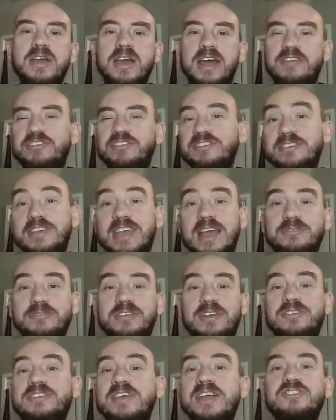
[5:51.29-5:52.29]
And if it doesn't
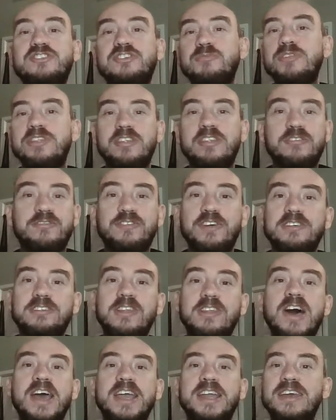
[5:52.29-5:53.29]
capture their attention within the
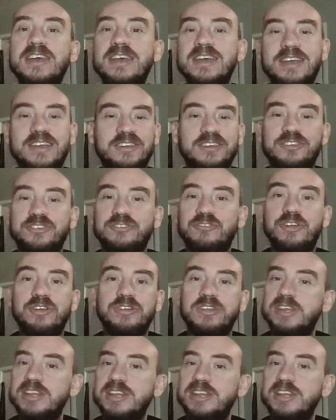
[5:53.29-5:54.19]
first line, you're screwed.